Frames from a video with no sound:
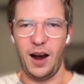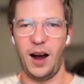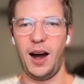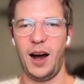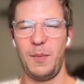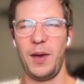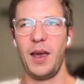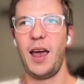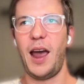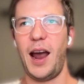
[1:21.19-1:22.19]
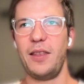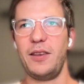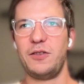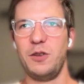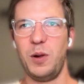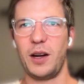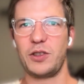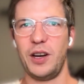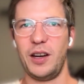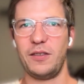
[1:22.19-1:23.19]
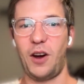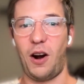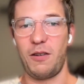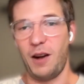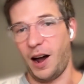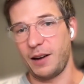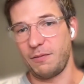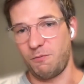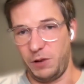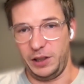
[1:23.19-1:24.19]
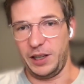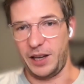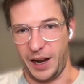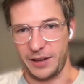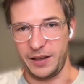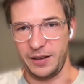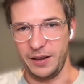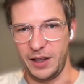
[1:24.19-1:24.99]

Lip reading: Um, and these two blockchains are not really connected.